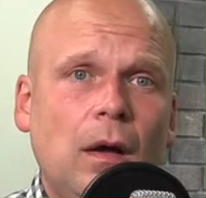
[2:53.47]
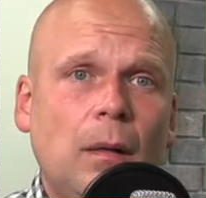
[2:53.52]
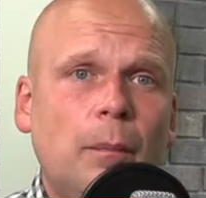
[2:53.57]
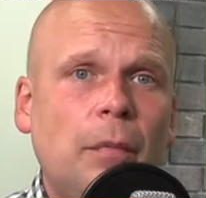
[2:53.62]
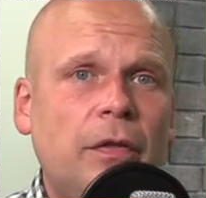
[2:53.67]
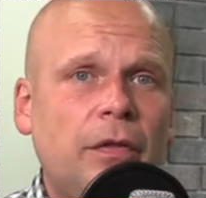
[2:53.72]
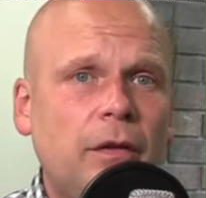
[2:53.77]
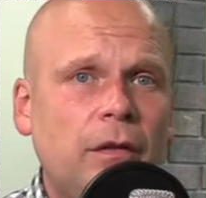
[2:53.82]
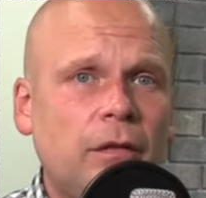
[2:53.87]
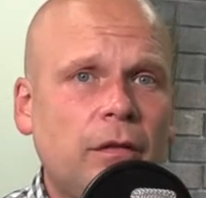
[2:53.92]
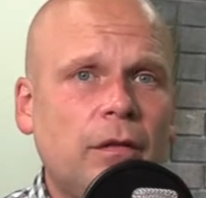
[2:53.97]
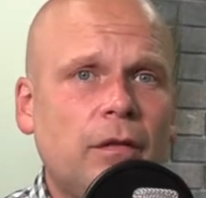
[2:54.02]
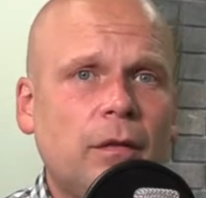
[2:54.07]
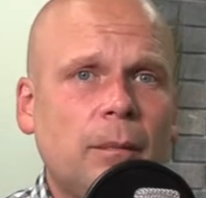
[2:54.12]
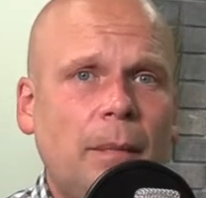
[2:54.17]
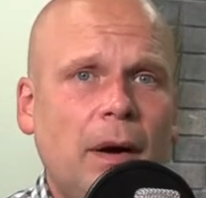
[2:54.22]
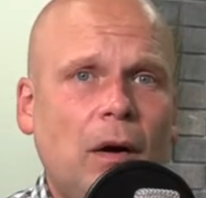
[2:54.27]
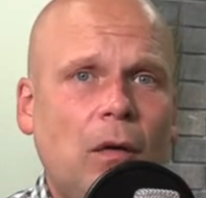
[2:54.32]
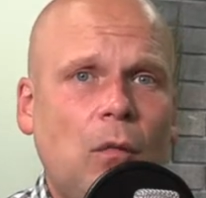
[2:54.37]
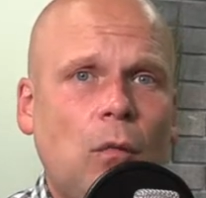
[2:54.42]
But this is
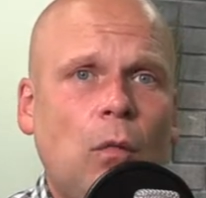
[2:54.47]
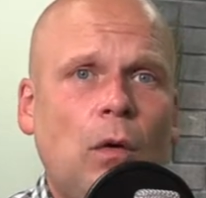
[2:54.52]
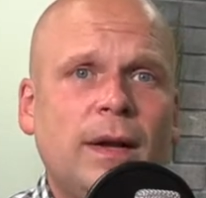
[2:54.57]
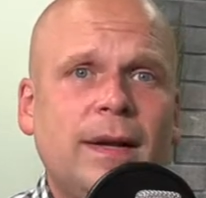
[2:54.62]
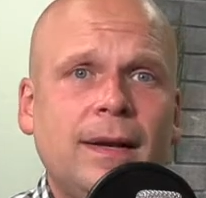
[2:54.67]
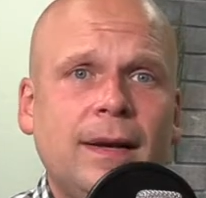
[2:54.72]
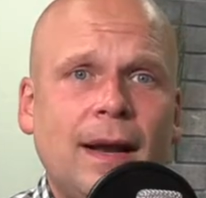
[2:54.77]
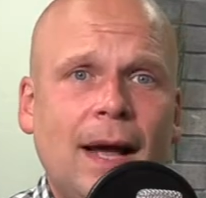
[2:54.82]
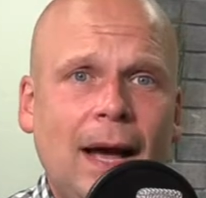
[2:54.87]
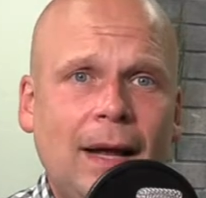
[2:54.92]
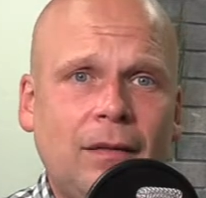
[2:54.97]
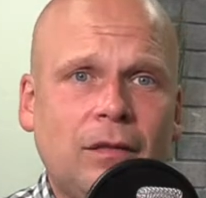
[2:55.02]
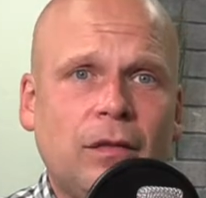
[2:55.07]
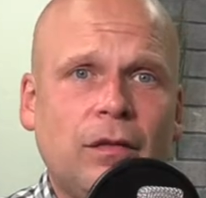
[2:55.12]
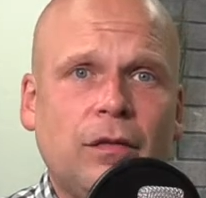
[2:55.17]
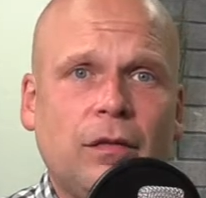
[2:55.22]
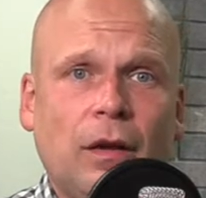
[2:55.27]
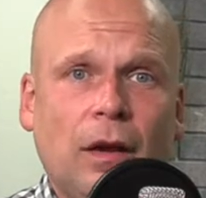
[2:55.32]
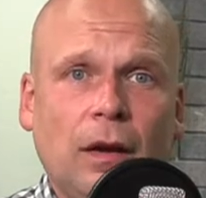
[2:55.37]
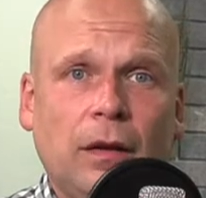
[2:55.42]
about what not to
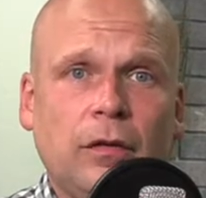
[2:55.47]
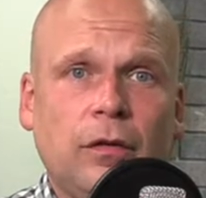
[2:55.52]
say